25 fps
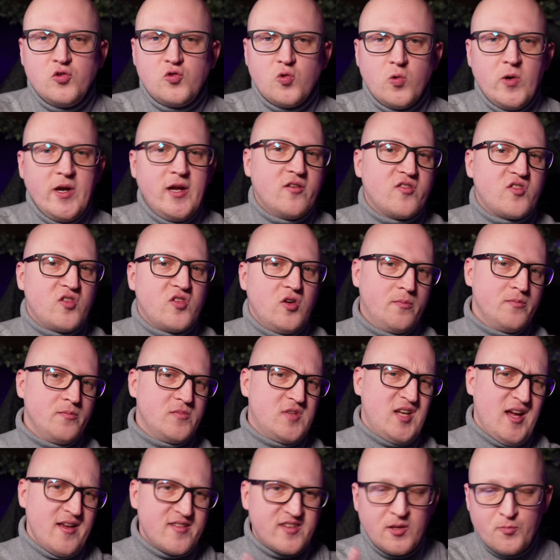doing
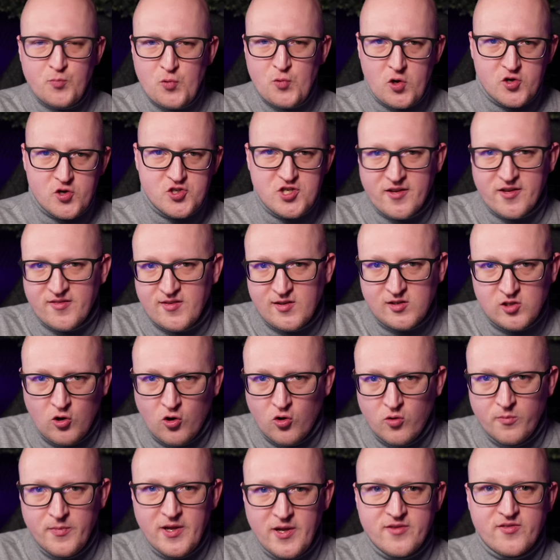some testing projects at
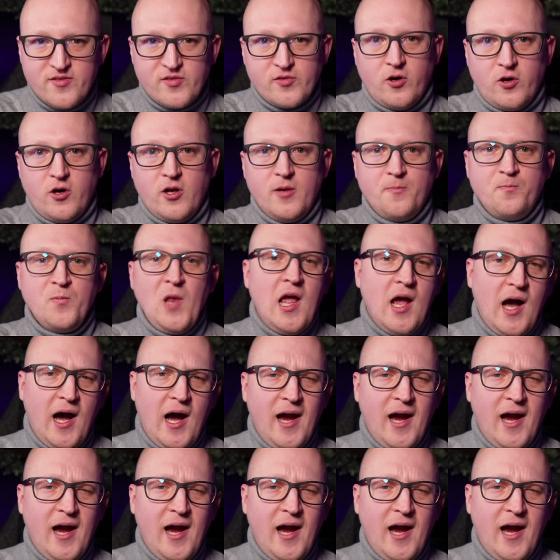home and so on,